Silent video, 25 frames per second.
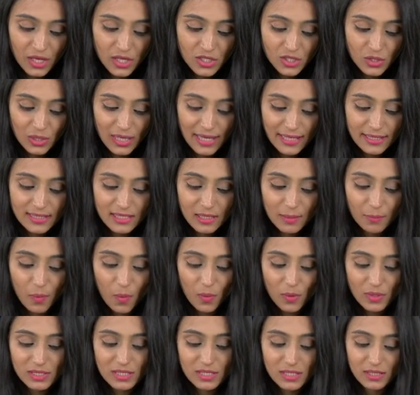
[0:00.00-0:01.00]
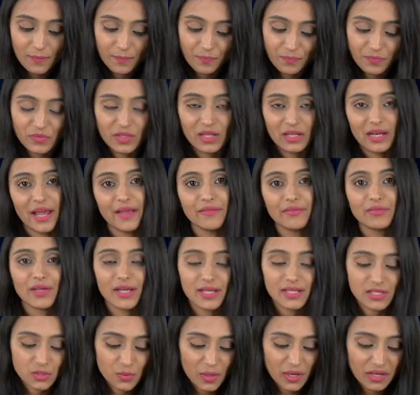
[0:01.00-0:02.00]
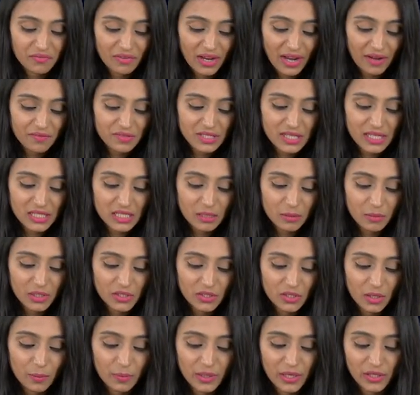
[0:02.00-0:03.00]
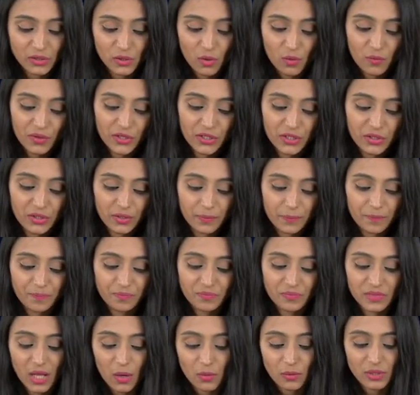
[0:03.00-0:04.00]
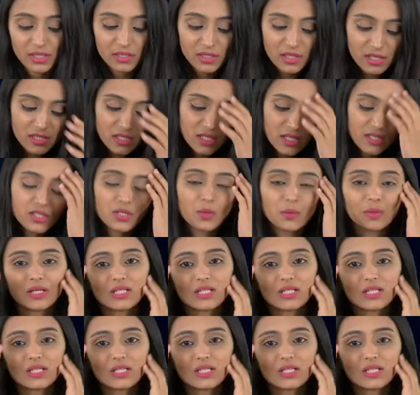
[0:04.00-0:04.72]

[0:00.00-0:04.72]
So let's suppose the length is twenty-five centimeter, breadth over here. Now, the distance you